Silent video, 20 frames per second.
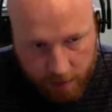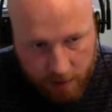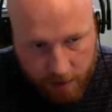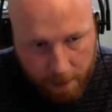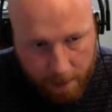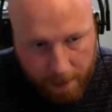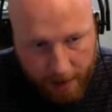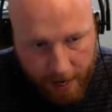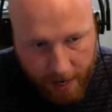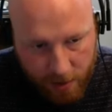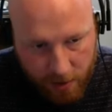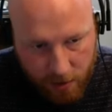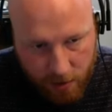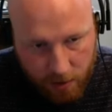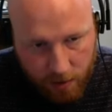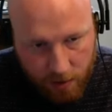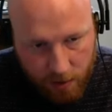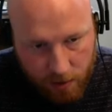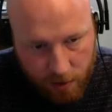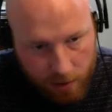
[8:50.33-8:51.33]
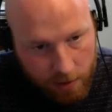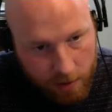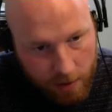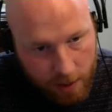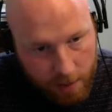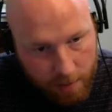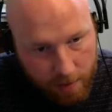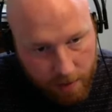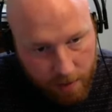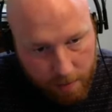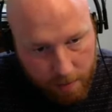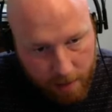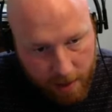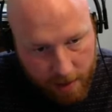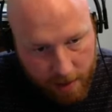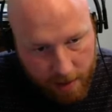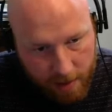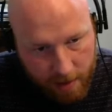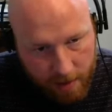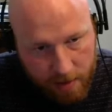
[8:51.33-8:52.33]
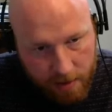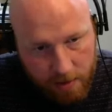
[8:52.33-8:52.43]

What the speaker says: to match the return type of the method.